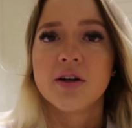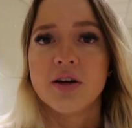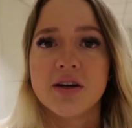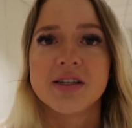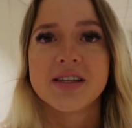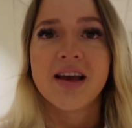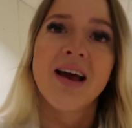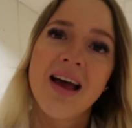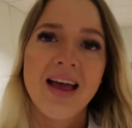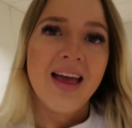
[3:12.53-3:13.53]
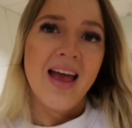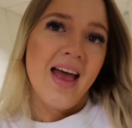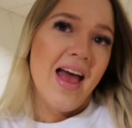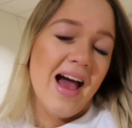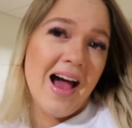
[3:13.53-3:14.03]
Because
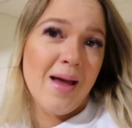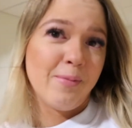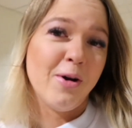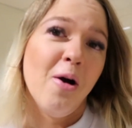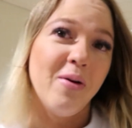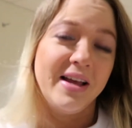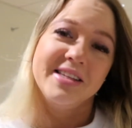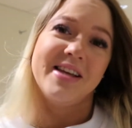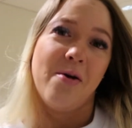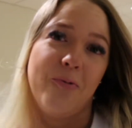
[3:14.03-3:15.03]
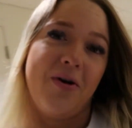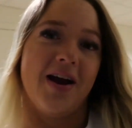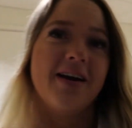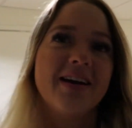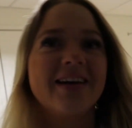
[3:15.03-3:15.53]
I'm going
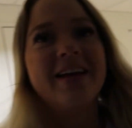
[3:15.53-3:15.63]
somewhere